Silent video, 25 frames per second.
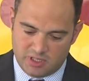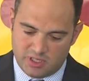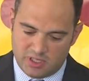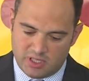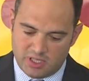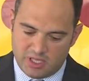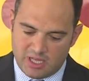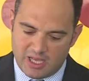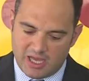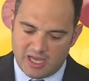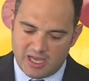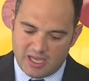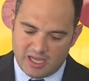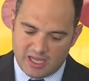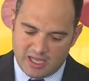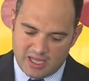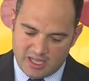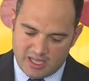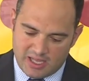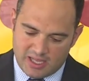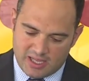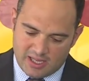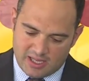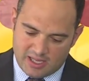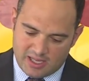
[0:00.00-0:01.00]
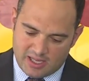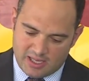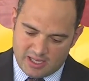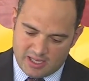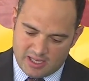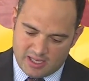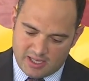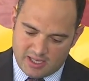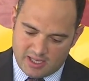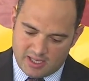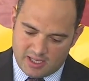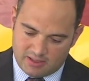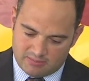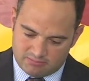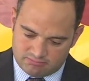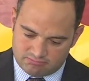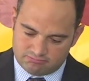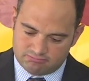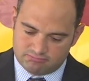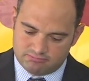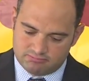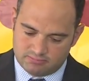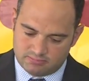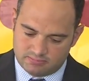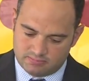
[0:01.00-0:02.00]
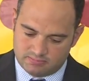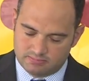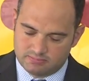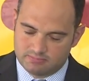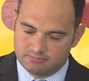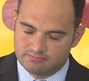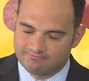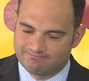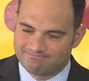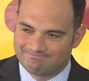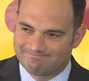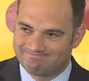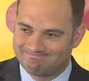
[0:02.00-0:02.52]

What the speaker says: (silence)